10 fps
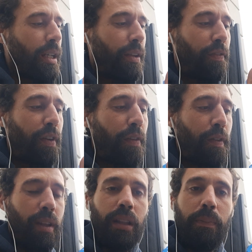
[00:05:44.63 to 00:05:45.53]
The fifth
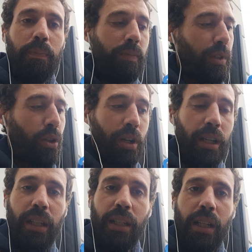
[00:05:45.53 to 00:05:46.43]
and the
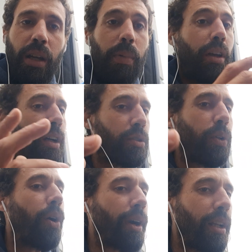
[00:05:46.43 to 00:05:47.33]
tonic, because
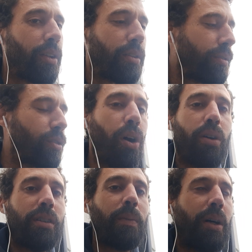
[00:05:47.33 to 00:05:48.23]
we already
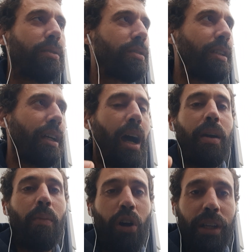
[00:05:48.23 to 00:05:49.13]
talked about the
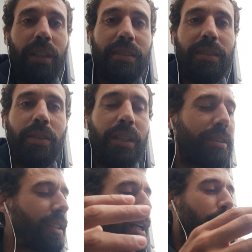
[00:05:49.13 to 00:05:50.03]
harmonic
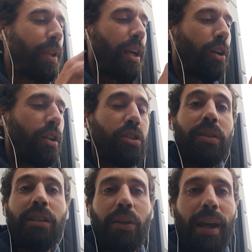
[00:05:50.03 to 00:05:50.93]
series, they are going to
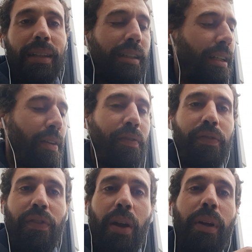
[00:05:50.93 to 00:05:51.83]
interact in a
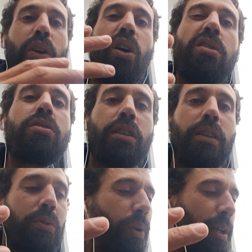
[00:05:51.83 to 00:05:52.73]
very
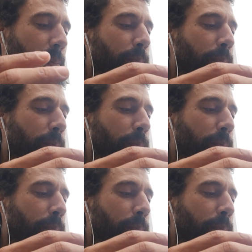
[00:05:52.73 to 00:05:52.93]
consonant way.